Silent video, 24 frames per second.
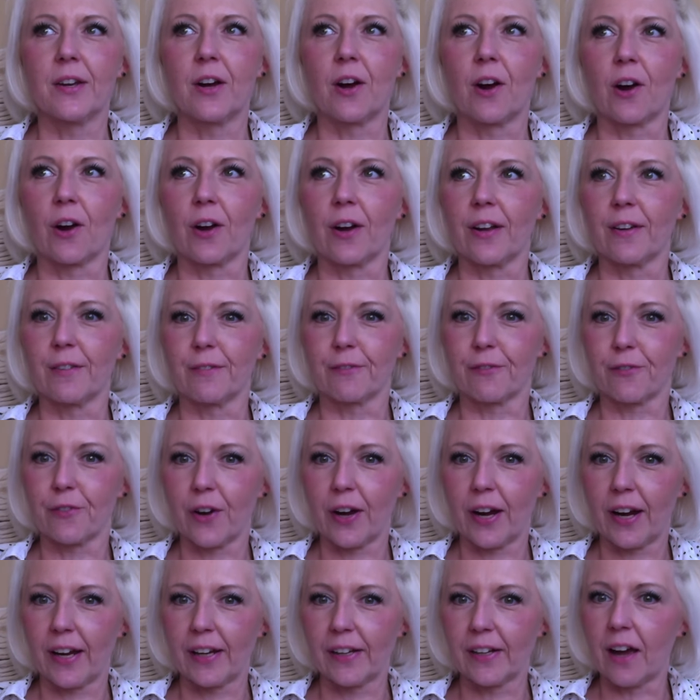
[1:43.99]
are
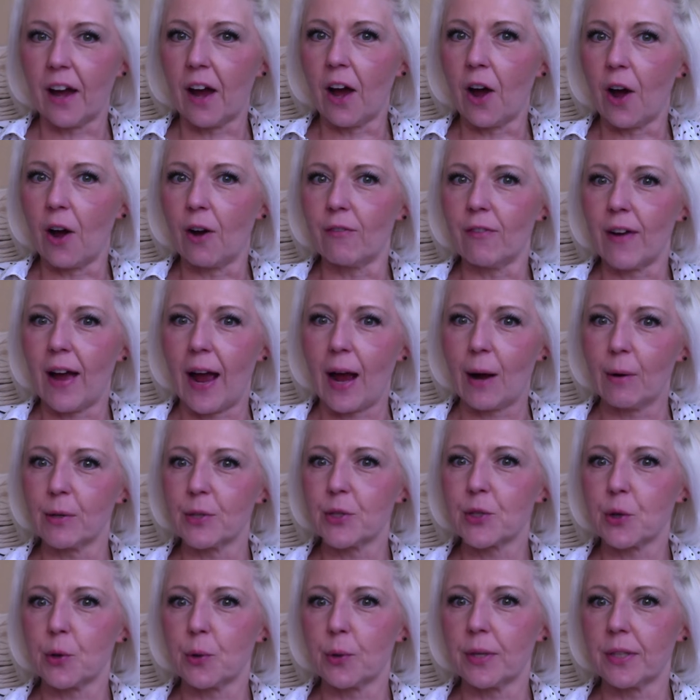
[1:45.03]
afraid of how
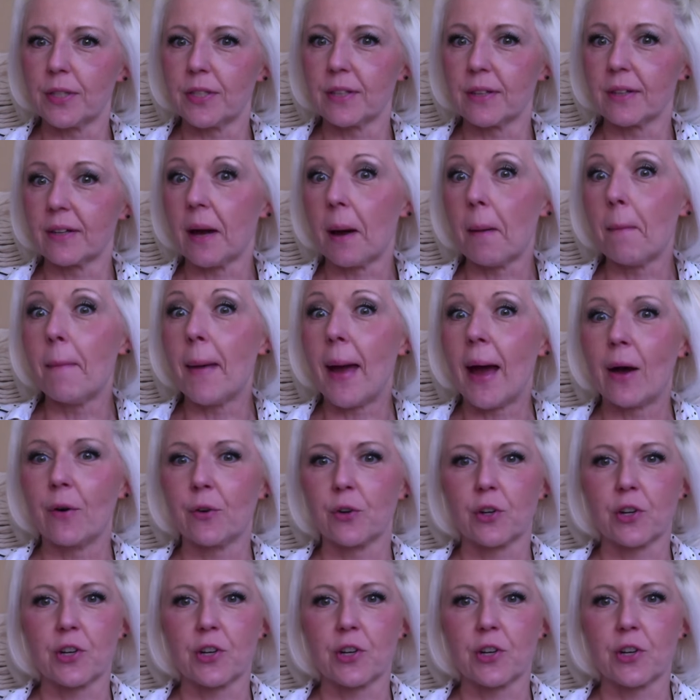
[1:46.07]
it's going to come out